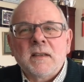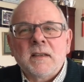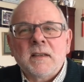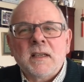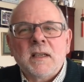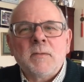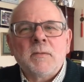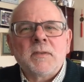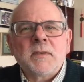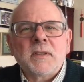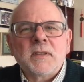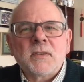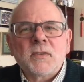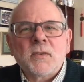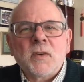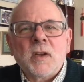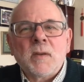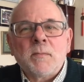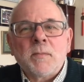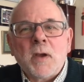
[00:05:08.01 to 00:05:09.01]
He will
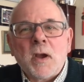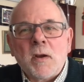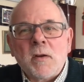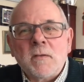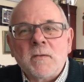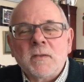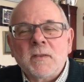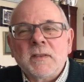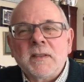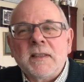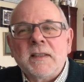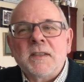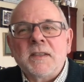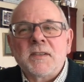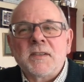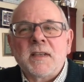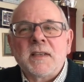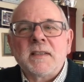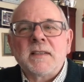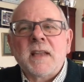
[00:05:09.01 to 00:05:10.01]
destroy powerful
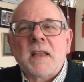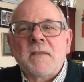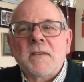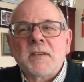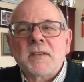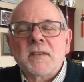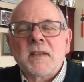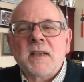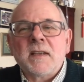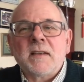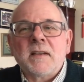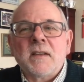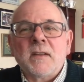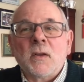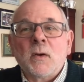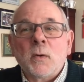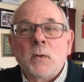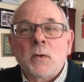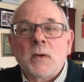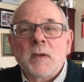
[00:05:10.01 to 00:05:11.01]
leaders and devastate the
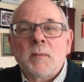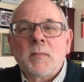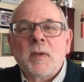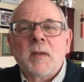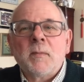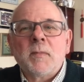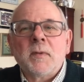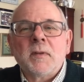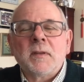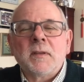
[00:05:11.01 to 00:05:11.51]
holy people.